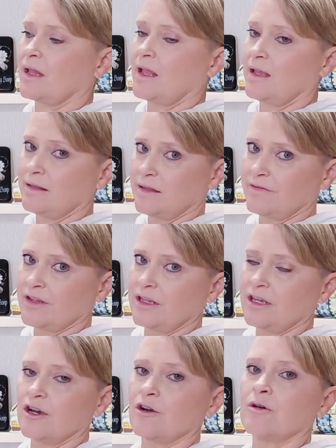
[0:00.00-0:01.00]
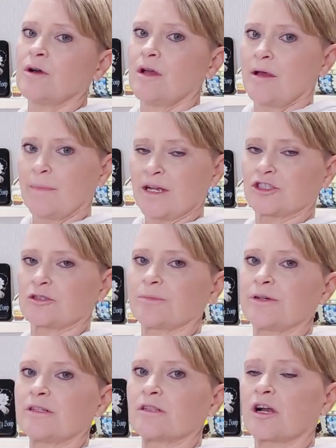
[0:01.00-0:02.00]
in the video, make sure and
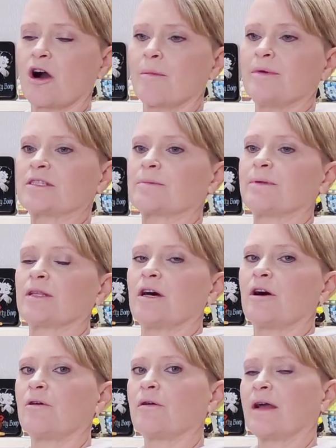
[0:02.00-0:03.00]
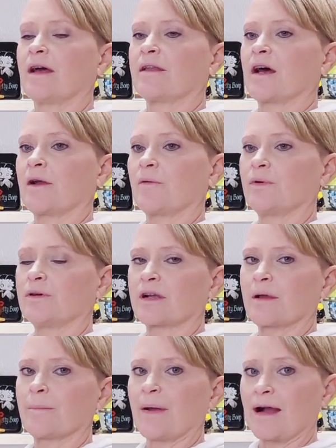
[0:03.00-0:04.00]
put it in the comments below and I will
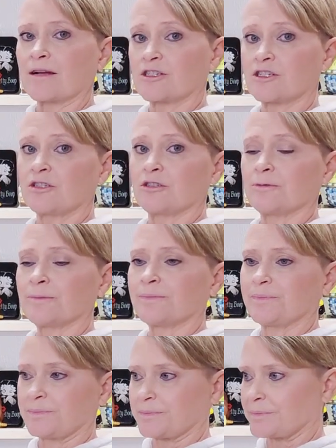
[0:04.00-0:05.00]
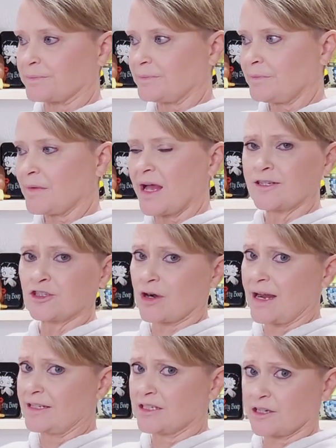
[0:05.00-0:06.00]
get back to you. I
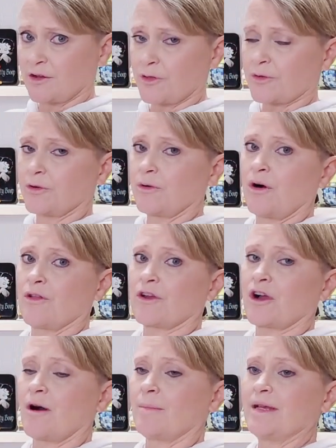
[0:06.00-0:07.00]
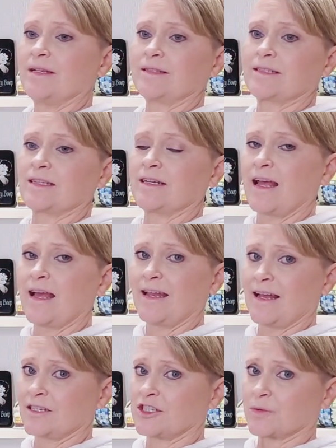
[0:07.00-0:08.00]
tried to go through all the comments and
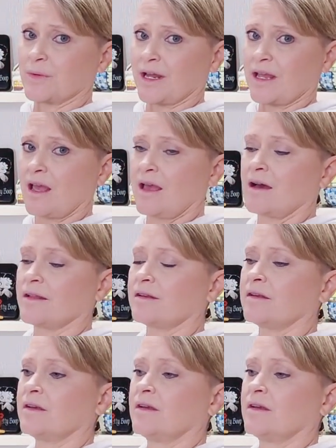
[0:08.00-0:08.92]
answer what I can.